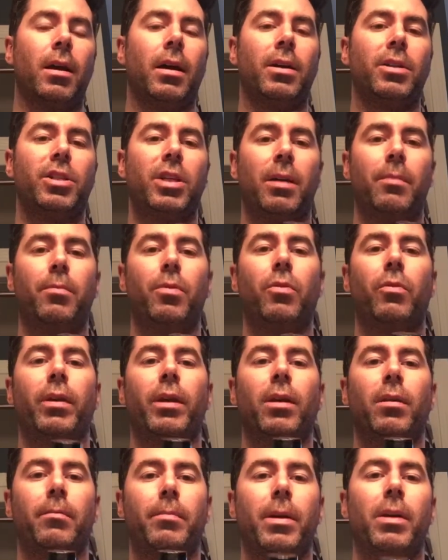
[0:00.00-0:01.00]

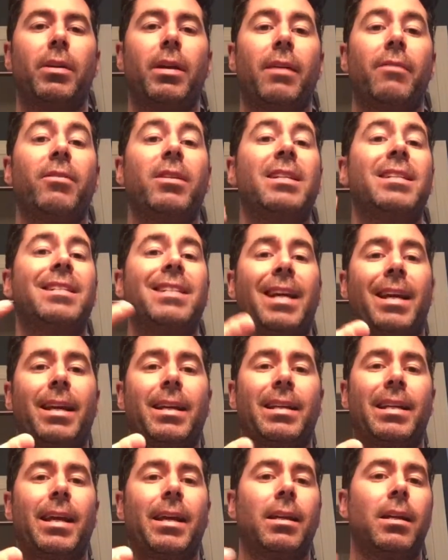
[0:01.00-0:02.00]
shampooing your beard every
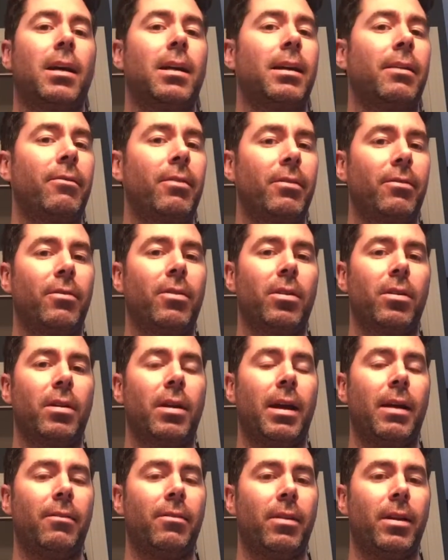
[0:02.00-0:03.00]
second day, not
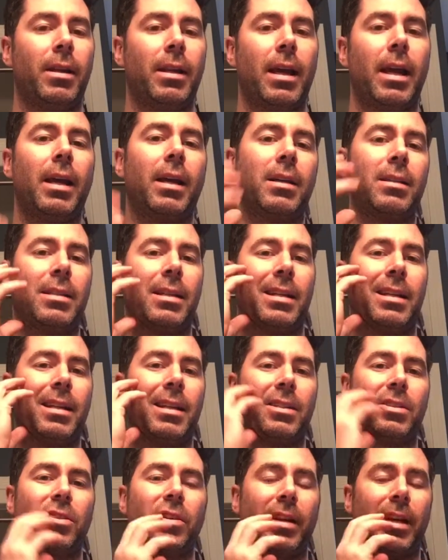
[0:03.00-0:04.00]
every day, because then
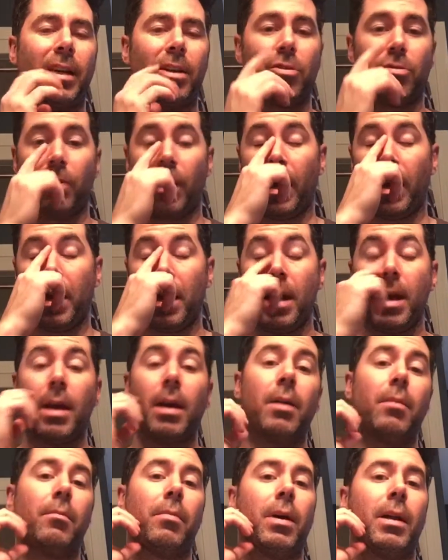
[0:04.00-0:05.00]
it's going to get dry,
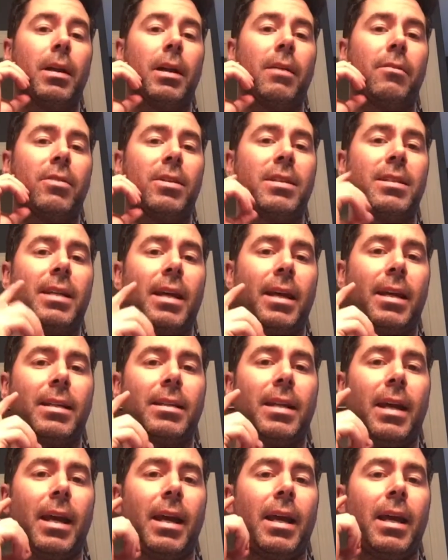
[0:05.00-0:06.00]
but every
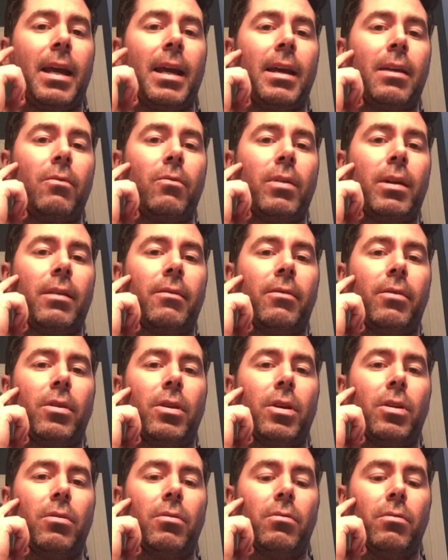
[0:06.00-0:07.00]
second day. And whenever
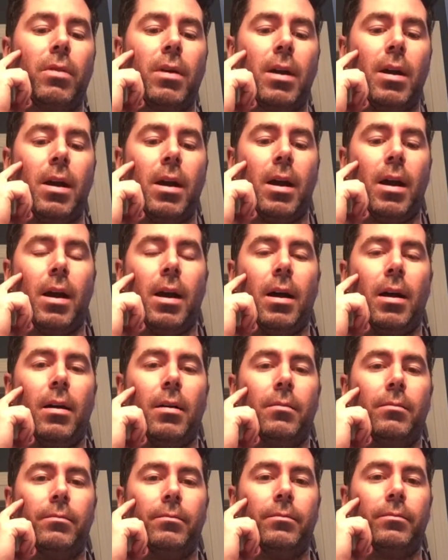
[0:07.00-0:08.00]
you
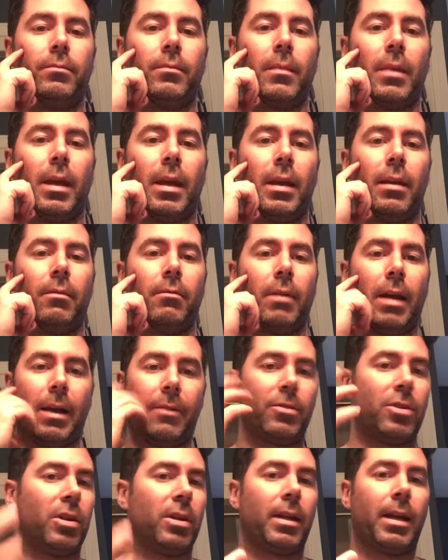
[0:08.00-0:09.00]

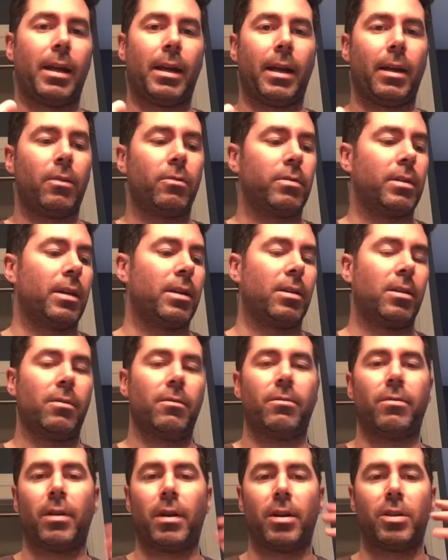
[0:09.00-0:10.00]
after you get out and
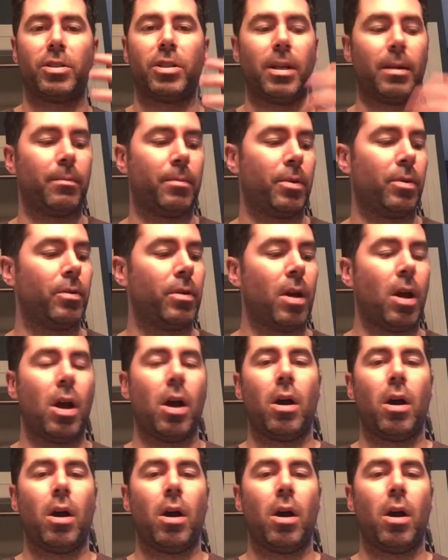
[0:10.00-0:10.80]
you've shampooed,